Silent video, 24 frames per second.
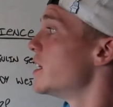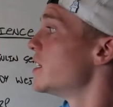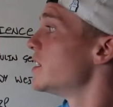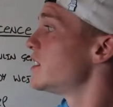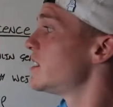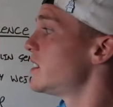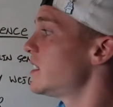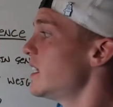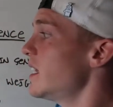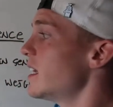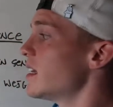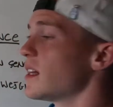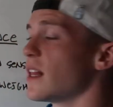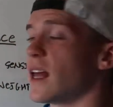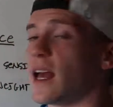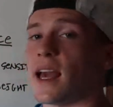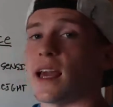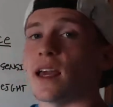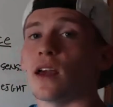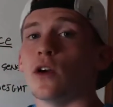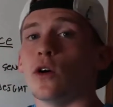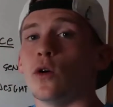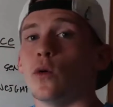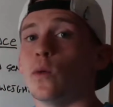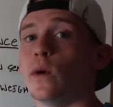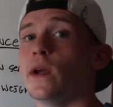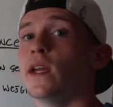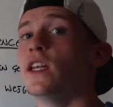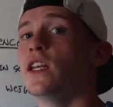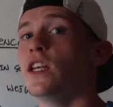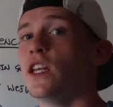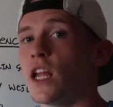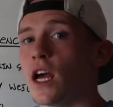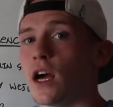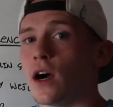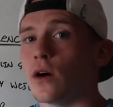CLA, we
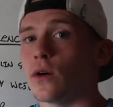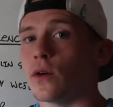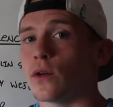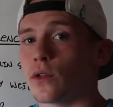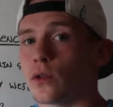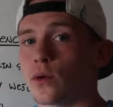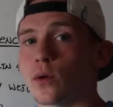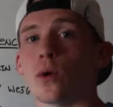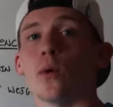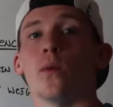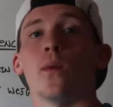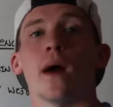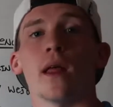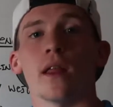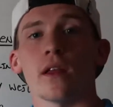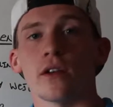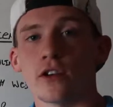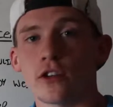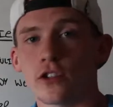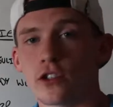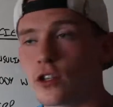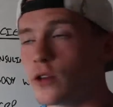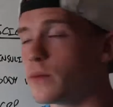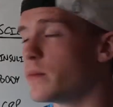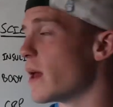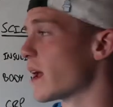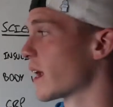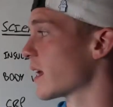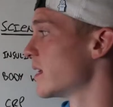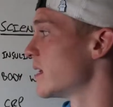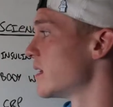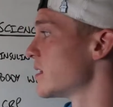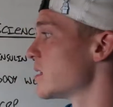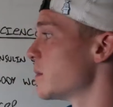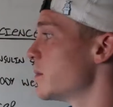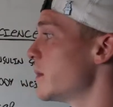know through a well-understood
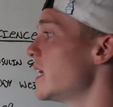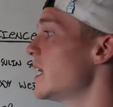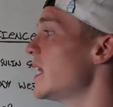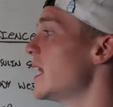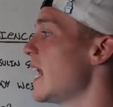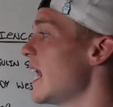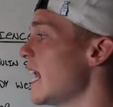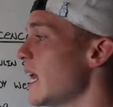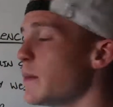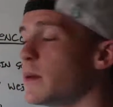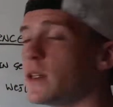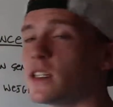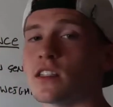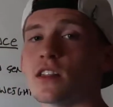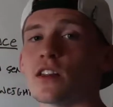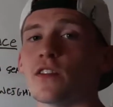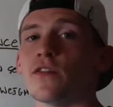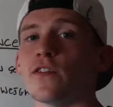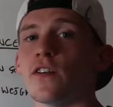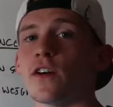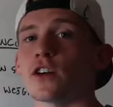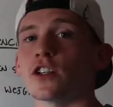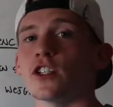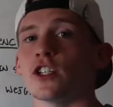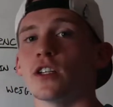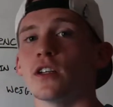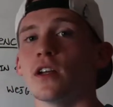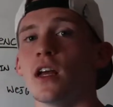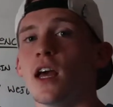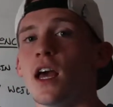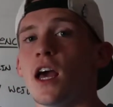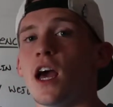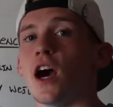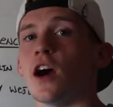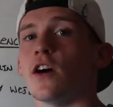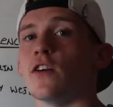mechanism, inhibits the function
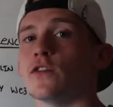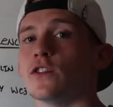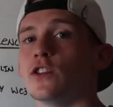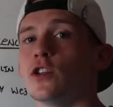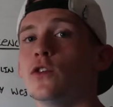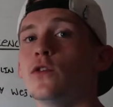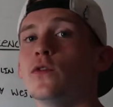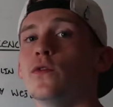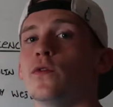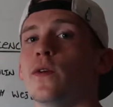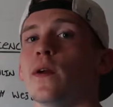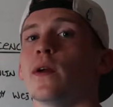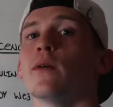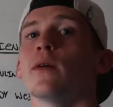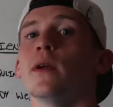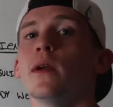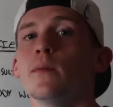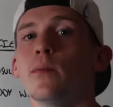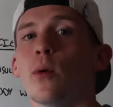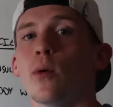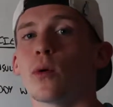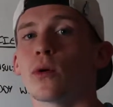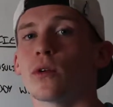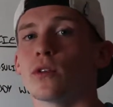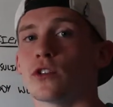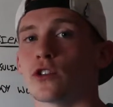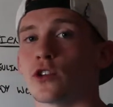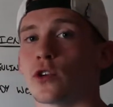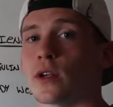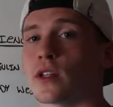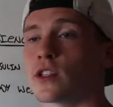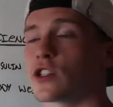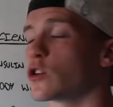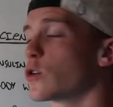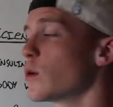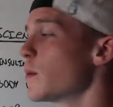of two very important
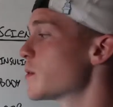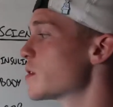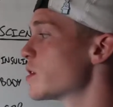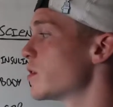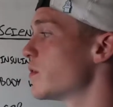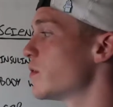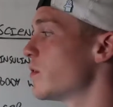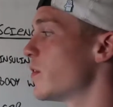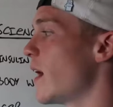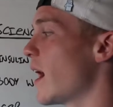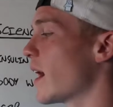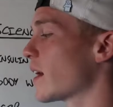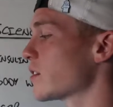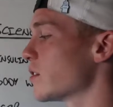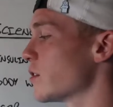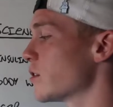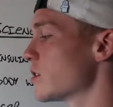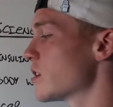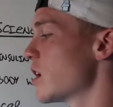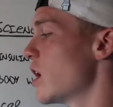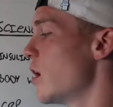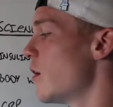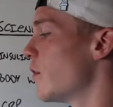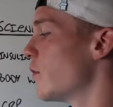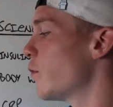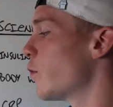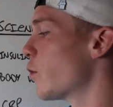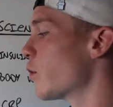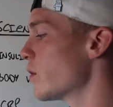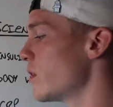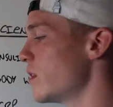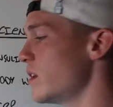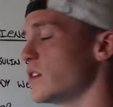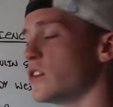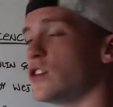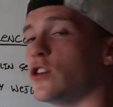transcription factors
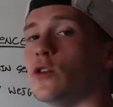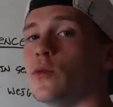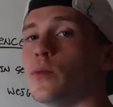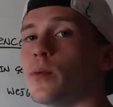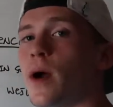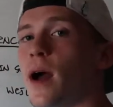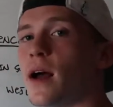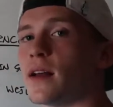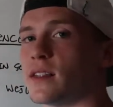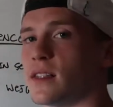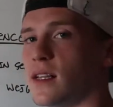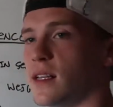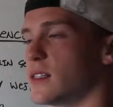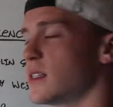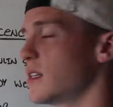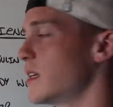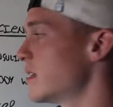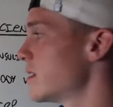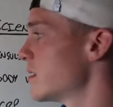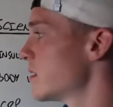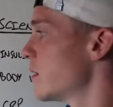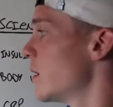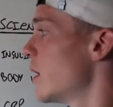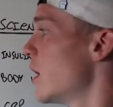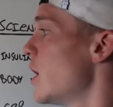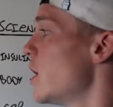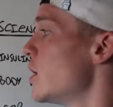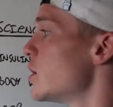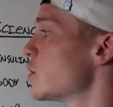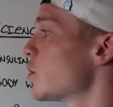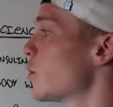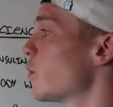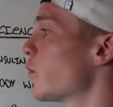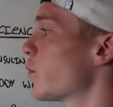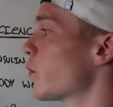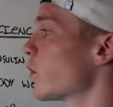for these two processes.
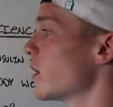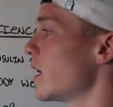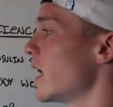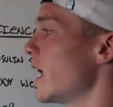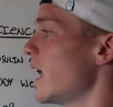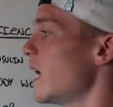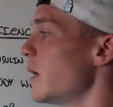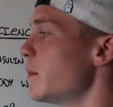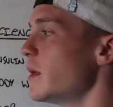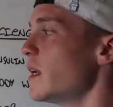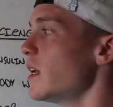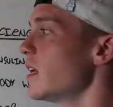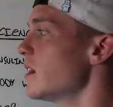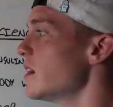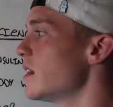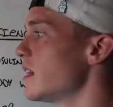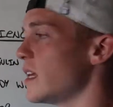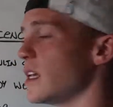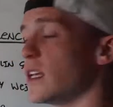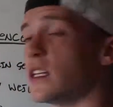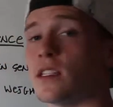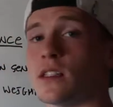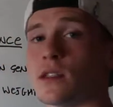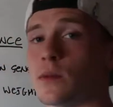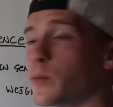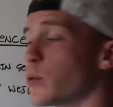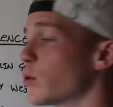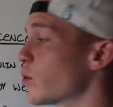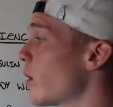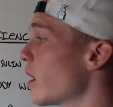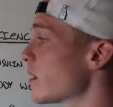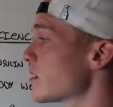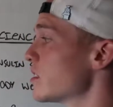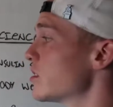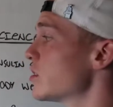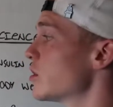So if we're inhibiting these,
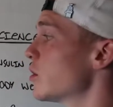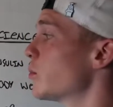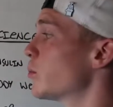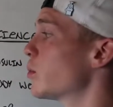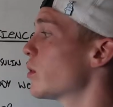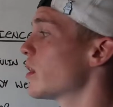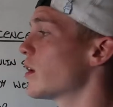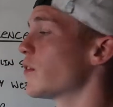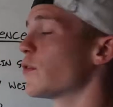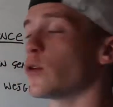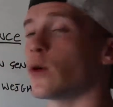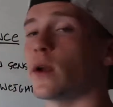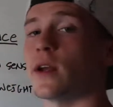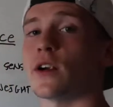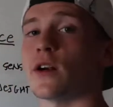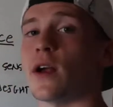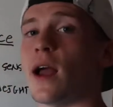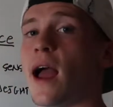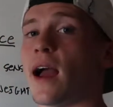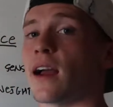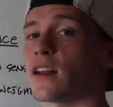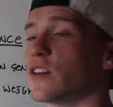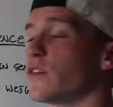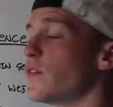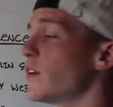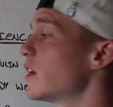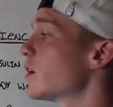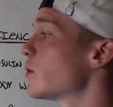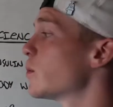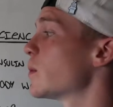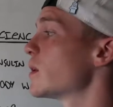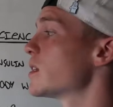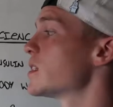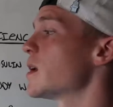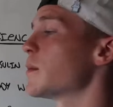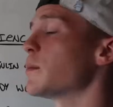peroxisome proliferator activated
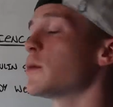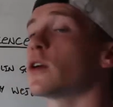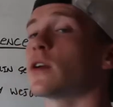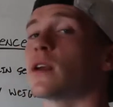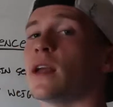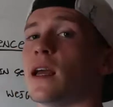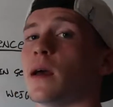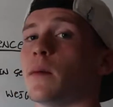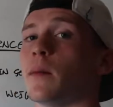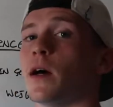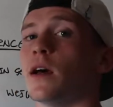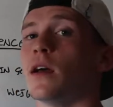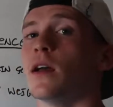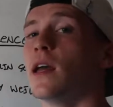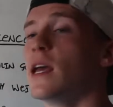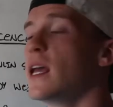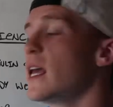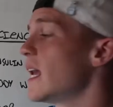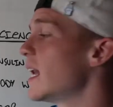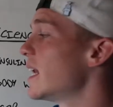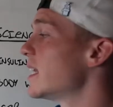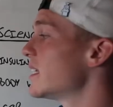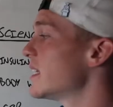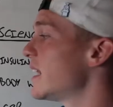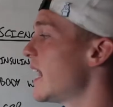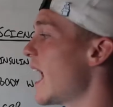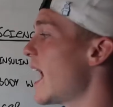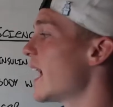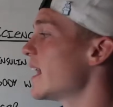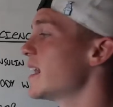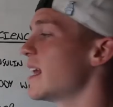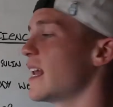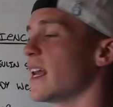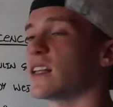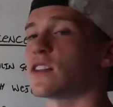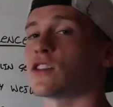receptor gamma and
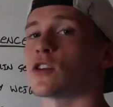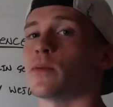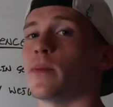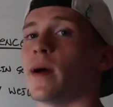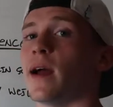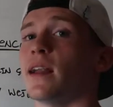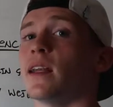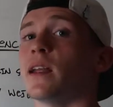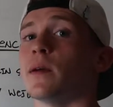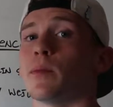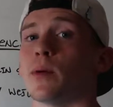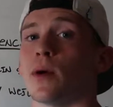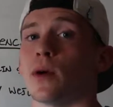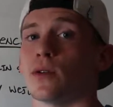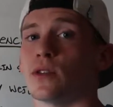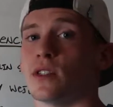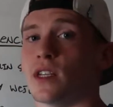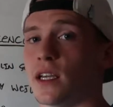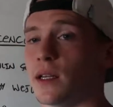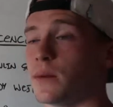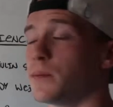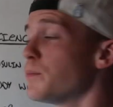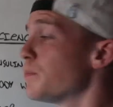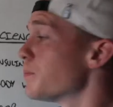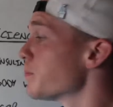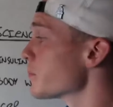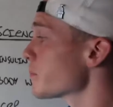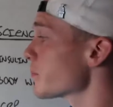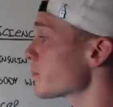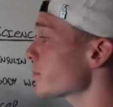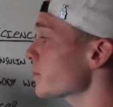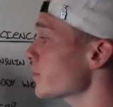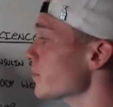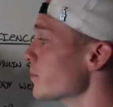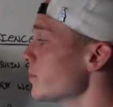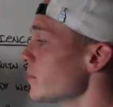cat enhancer binding protein,
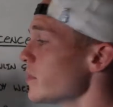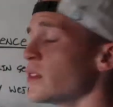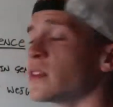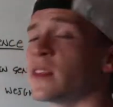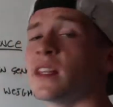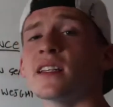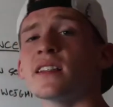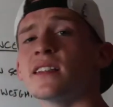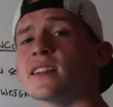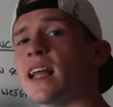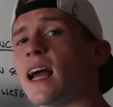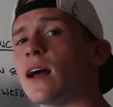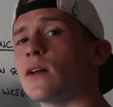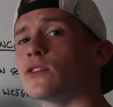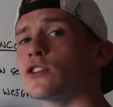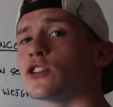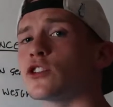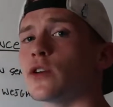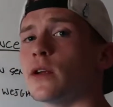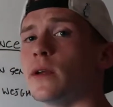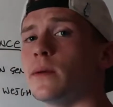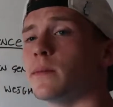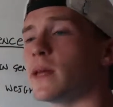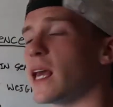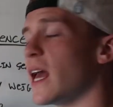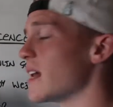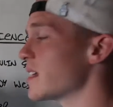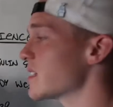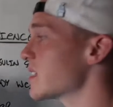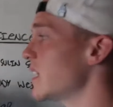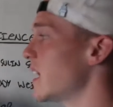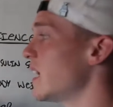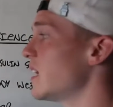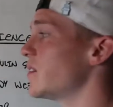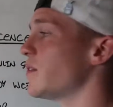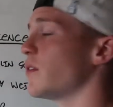this downstream
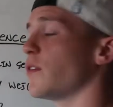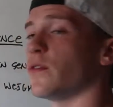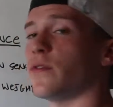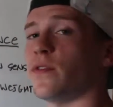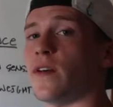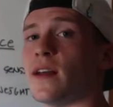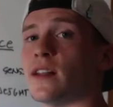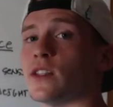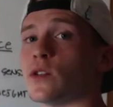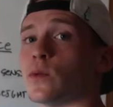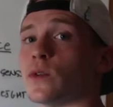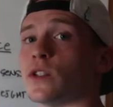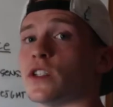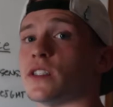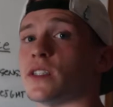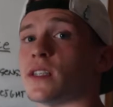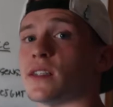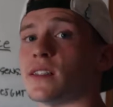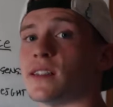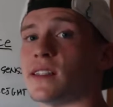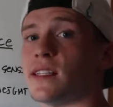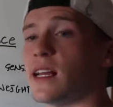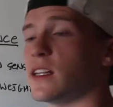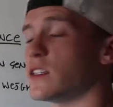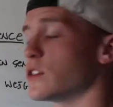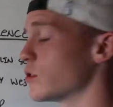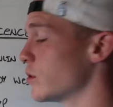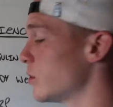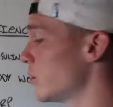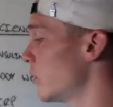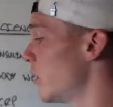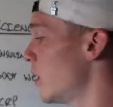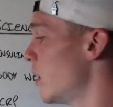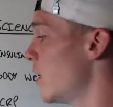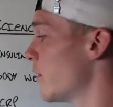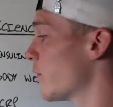cascade of events, which is
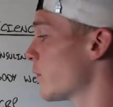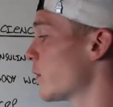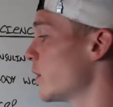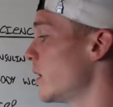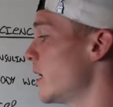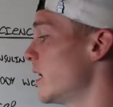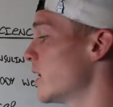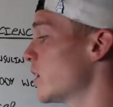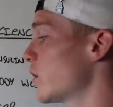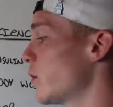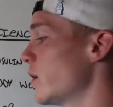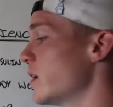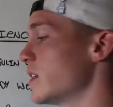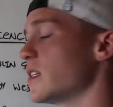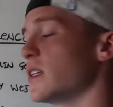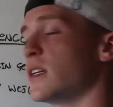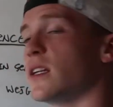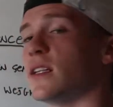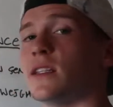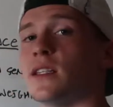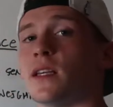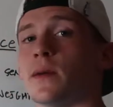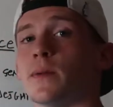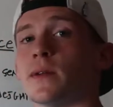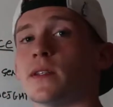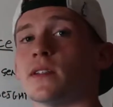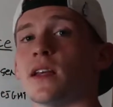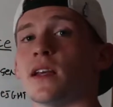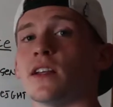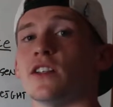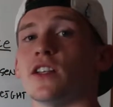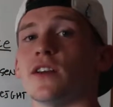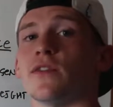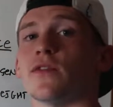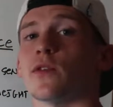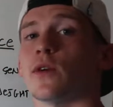essential for an increase in
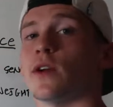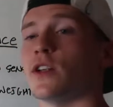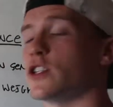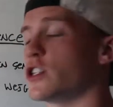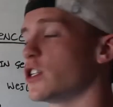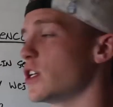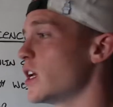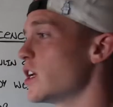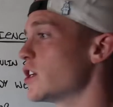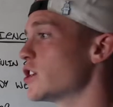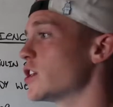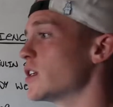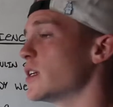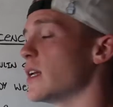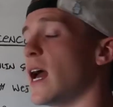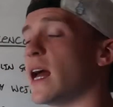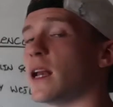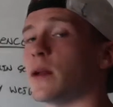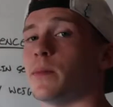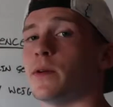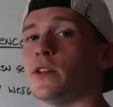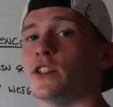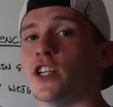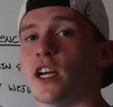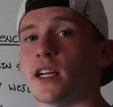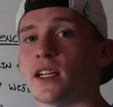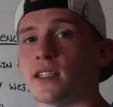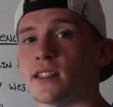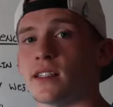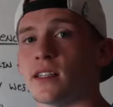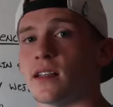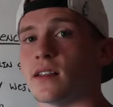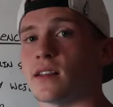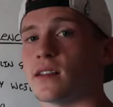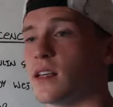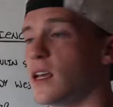adipocyte differentiation,
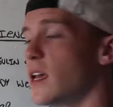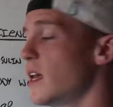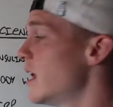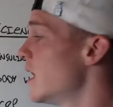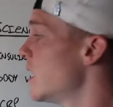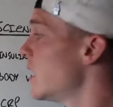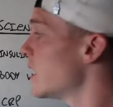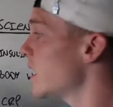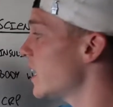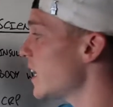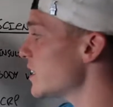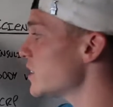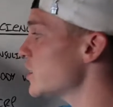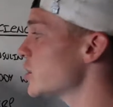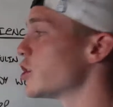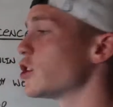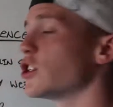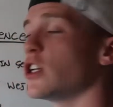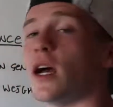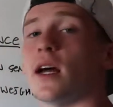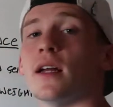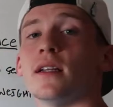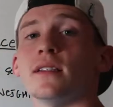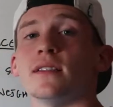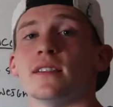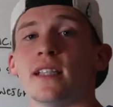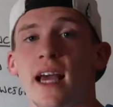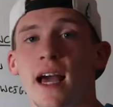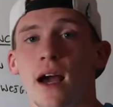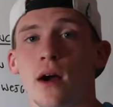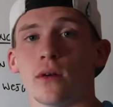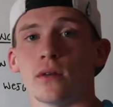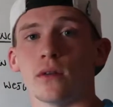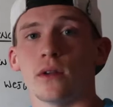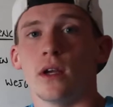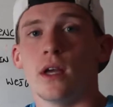adipogenesis, gets shut
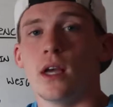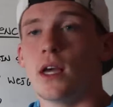down.